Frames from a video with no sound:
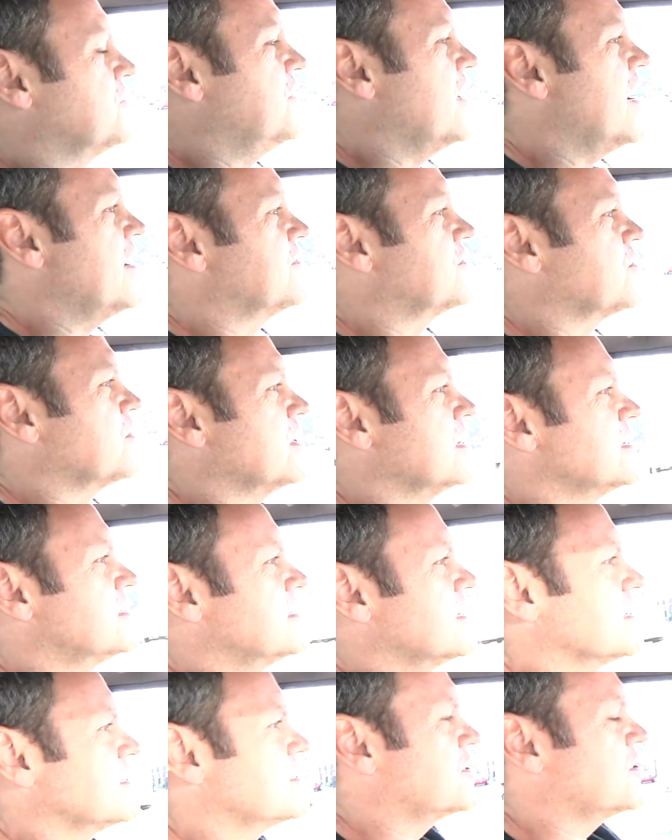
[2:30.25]

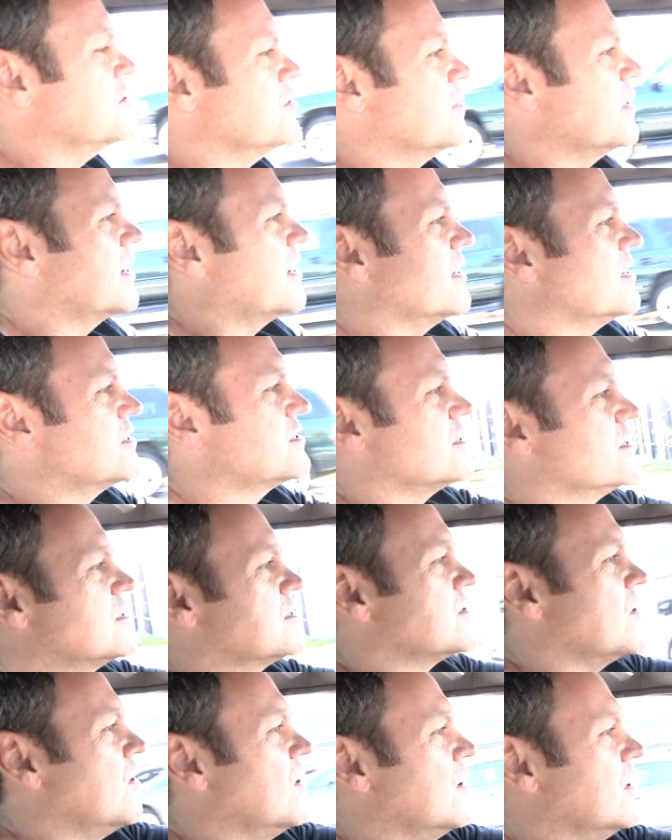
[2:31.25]
526 cubic
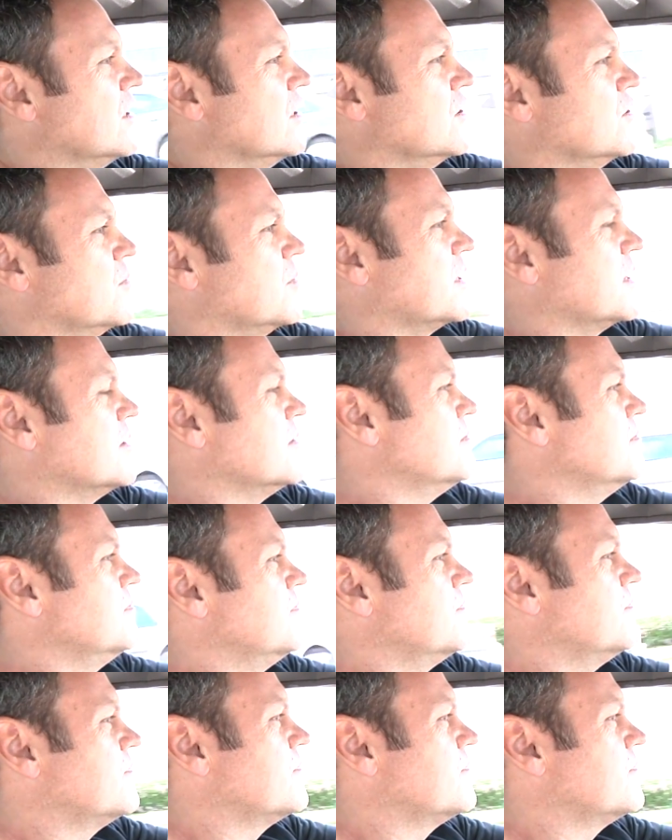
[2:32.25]
inches, all aluminum.